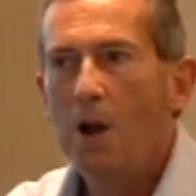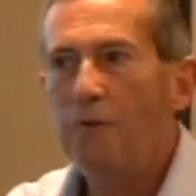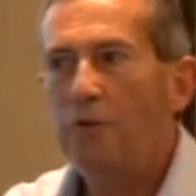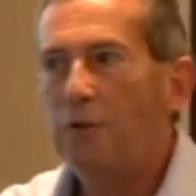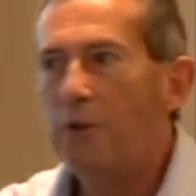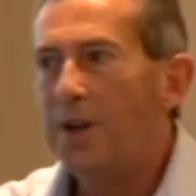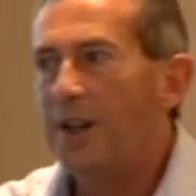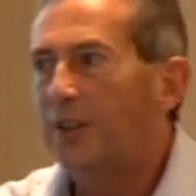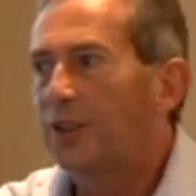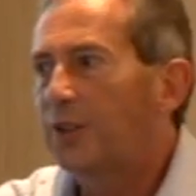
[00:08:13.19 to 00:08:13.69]

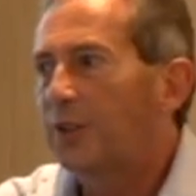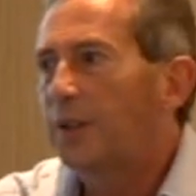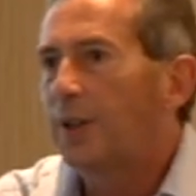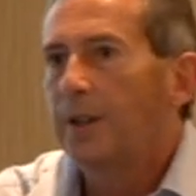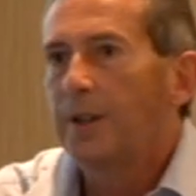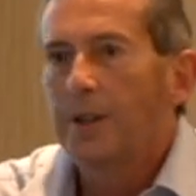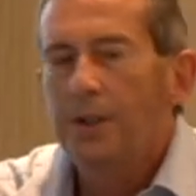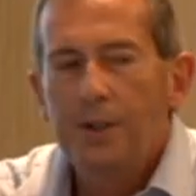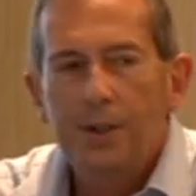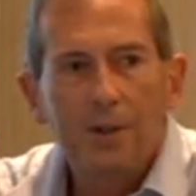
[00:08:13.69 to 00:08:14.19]
of
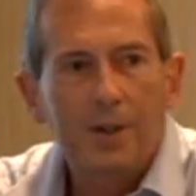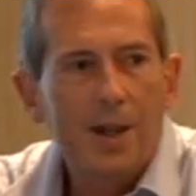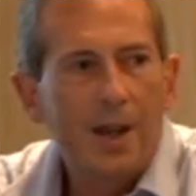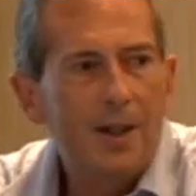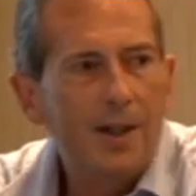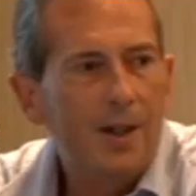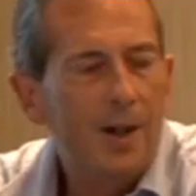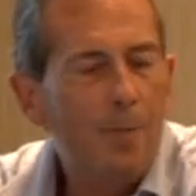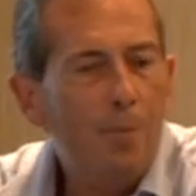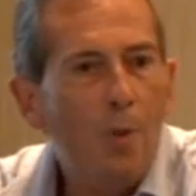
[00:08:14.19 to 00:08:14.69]
risk, you're
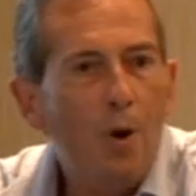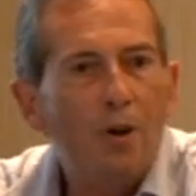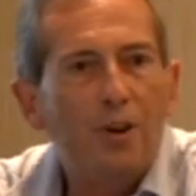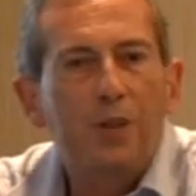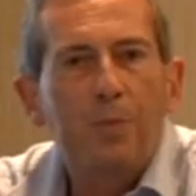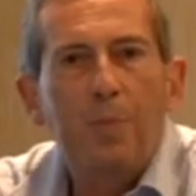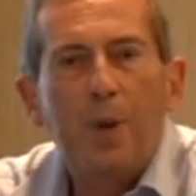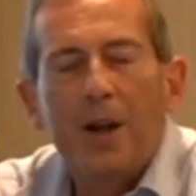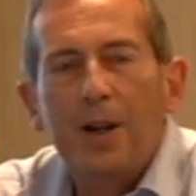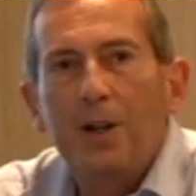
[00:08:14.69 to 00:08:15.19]
getting a
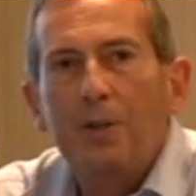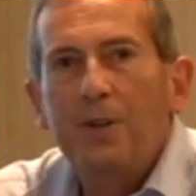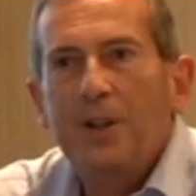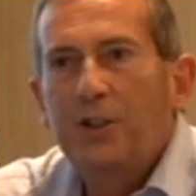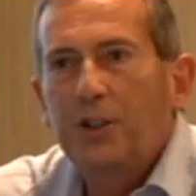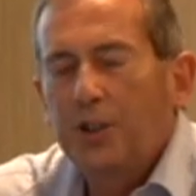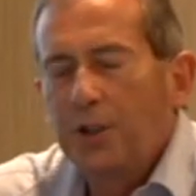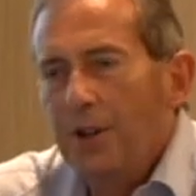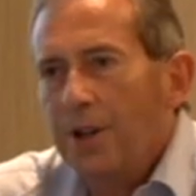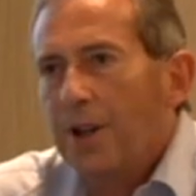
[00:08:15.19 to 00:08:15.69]
much better
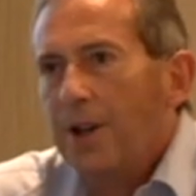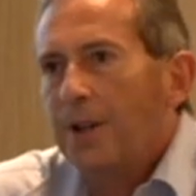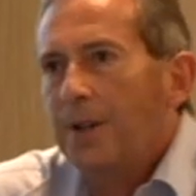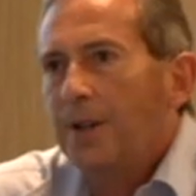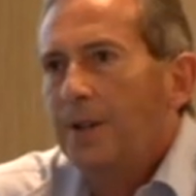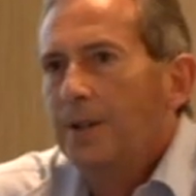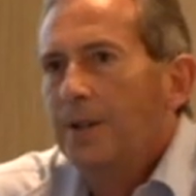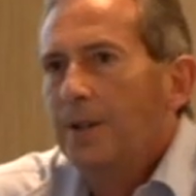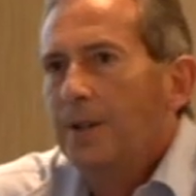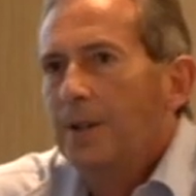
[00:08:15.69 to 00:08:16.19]

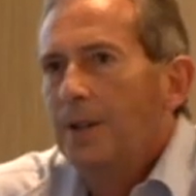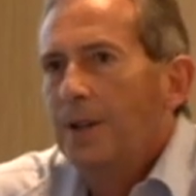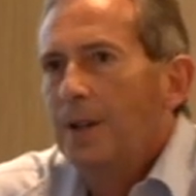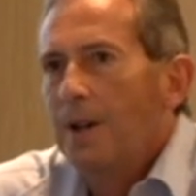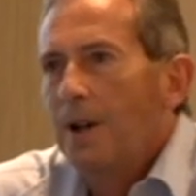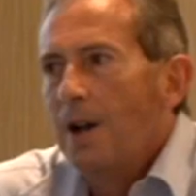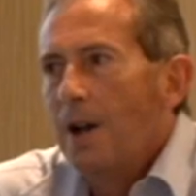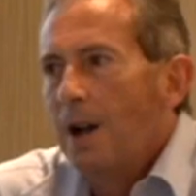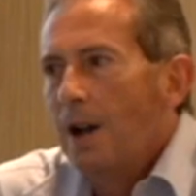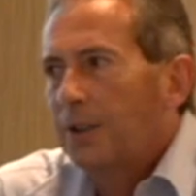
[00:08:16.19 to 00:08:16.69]
return
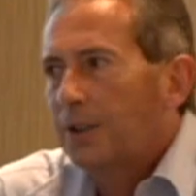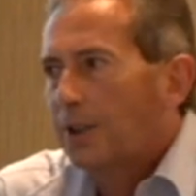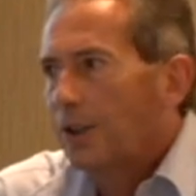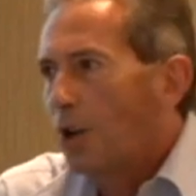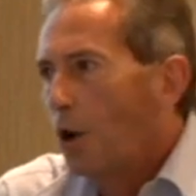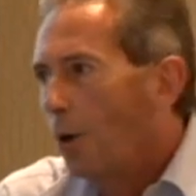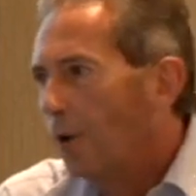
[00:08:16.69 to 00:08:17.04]
as a